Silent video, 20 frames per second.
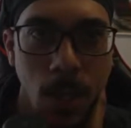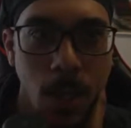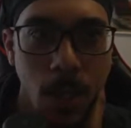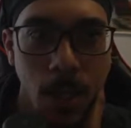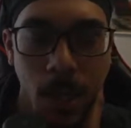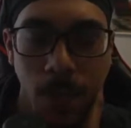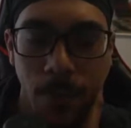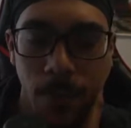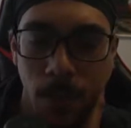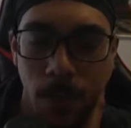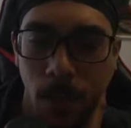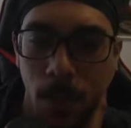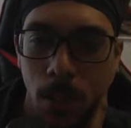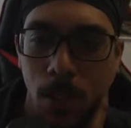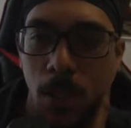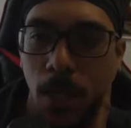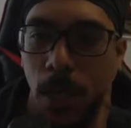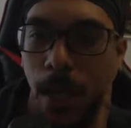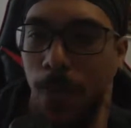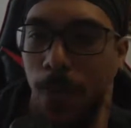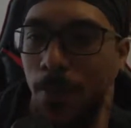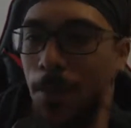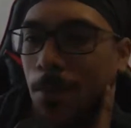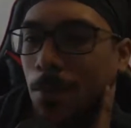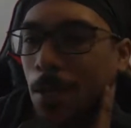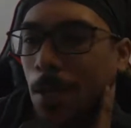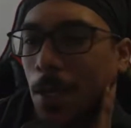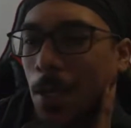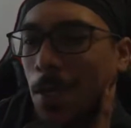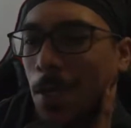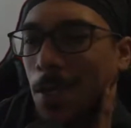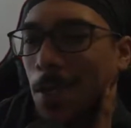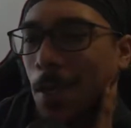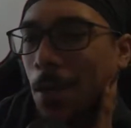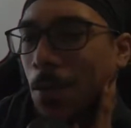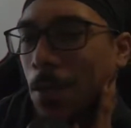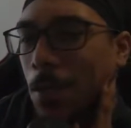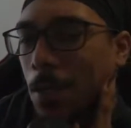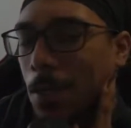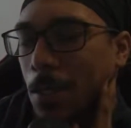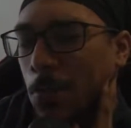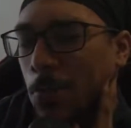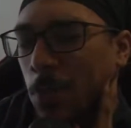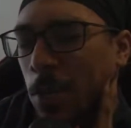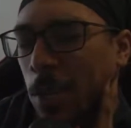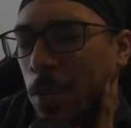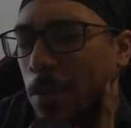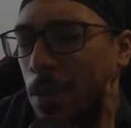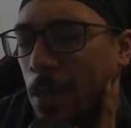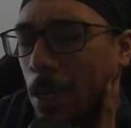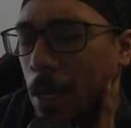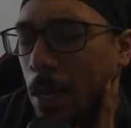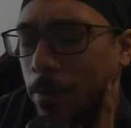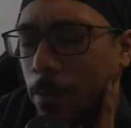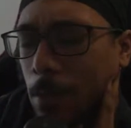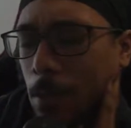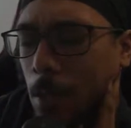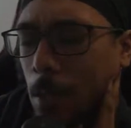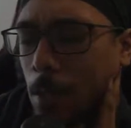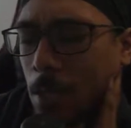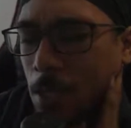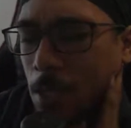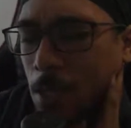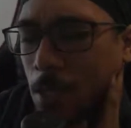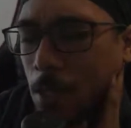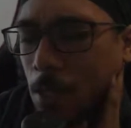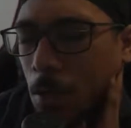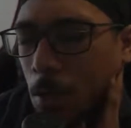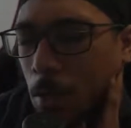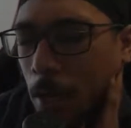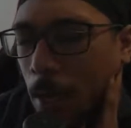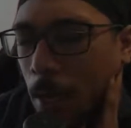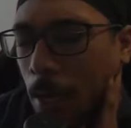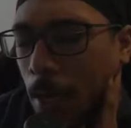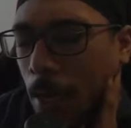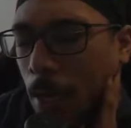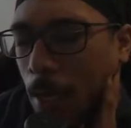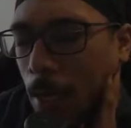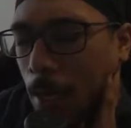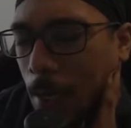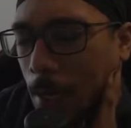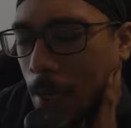conversations happen, but it's always whatever conversation is okay,